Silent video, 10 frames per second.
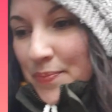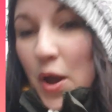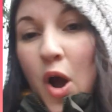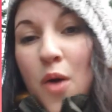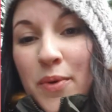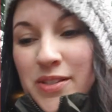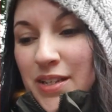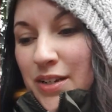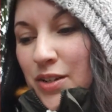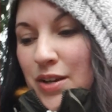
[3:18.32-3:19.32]
hormones
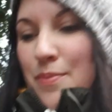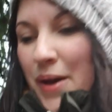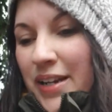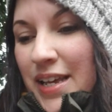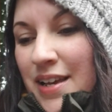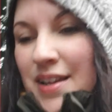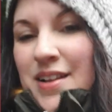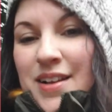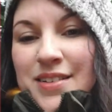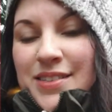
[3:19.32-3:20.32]
into your body
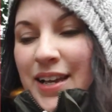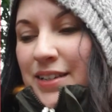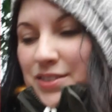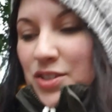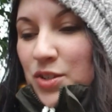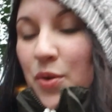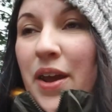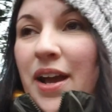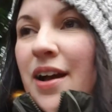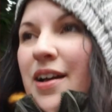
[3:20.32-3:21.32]
that
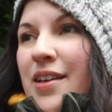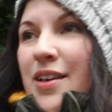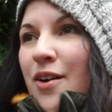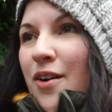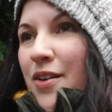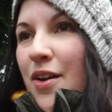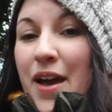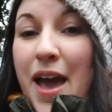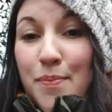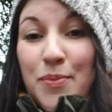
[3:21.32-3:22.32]
trigger your
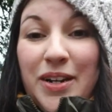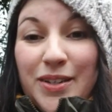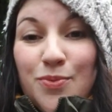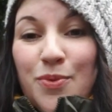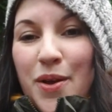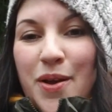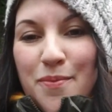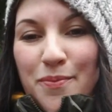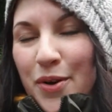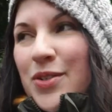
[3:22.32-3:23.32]
happiness
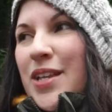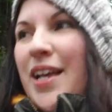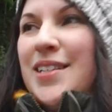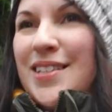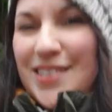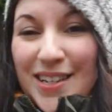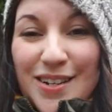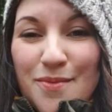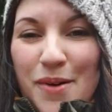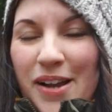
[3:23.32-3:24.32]
processes in
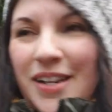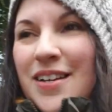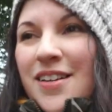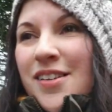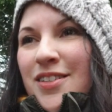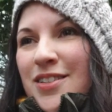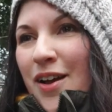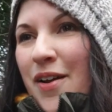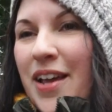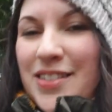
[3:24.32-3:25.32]
your body.
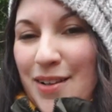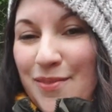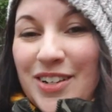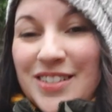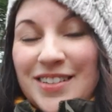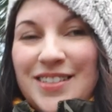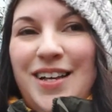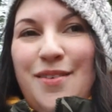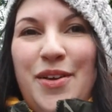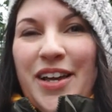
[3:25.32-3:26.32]
Sorry, someone is just
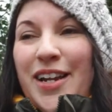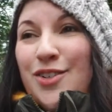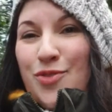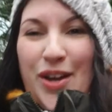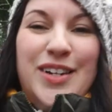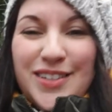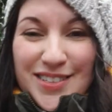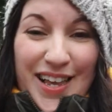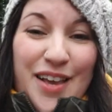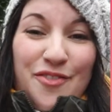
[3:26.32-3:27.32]
coming in and trying to
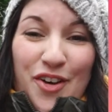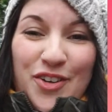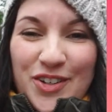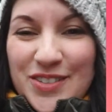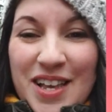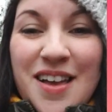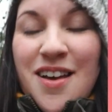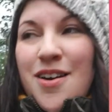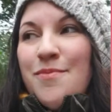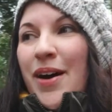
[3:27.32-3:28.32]
stay focused.
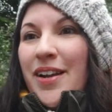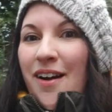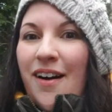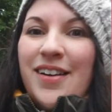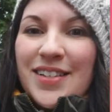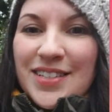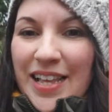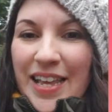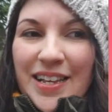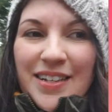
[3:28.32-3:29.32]
But
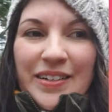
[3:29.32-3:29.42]
honestly,